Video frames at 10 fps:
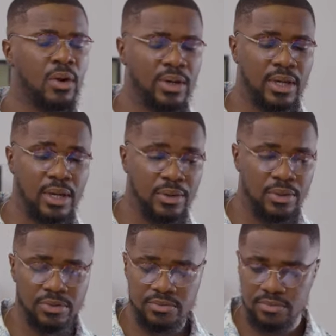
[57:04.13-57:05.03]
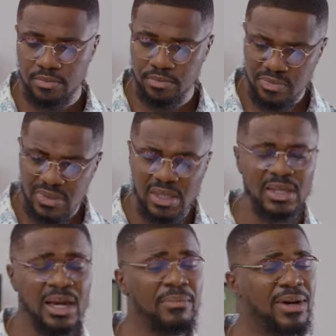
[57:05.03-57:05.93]
Okay, oh.
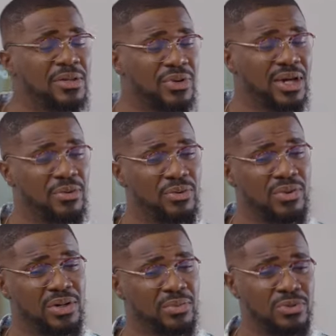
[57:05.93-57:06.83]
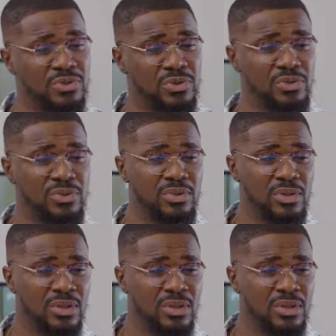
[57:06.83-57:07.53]
And by the way, were you able to